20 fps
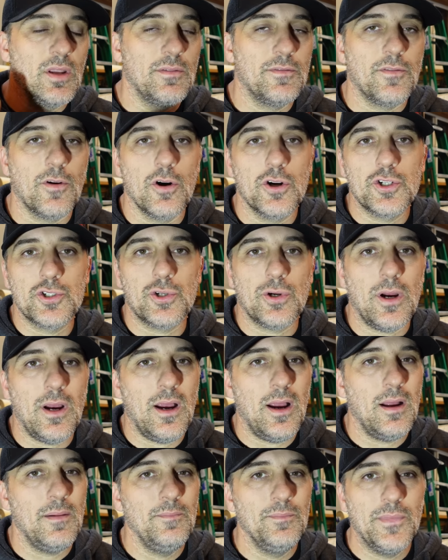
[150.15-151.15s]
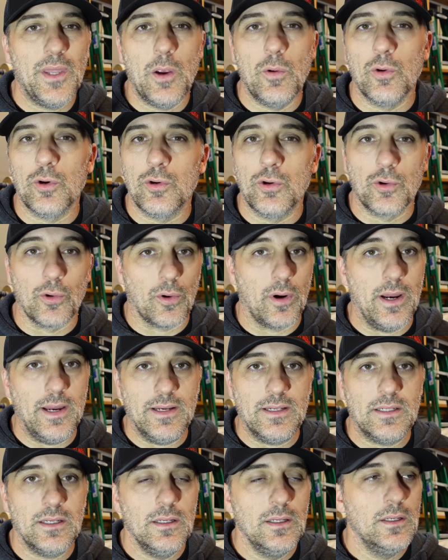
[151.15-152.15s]
First try, they were
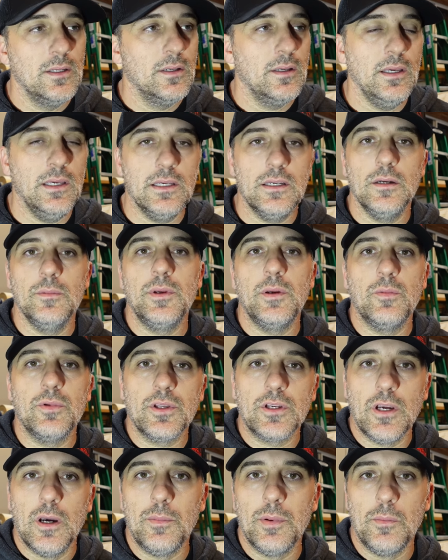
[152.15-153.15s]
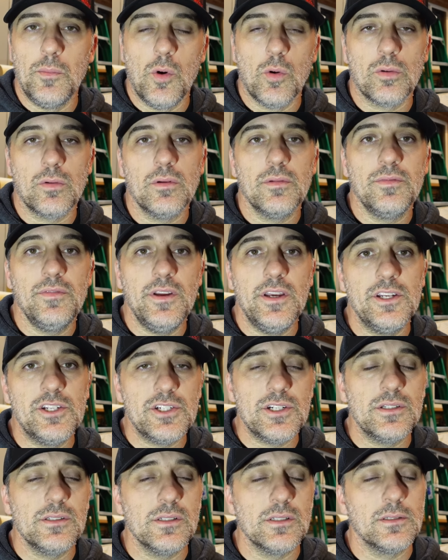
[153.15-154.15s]
great. He come in with a couple more
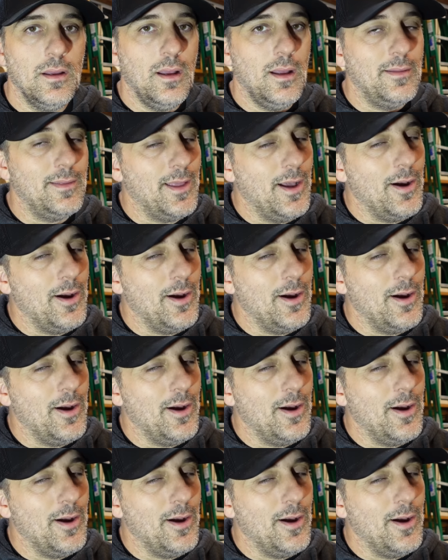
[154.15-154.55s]
revisions, and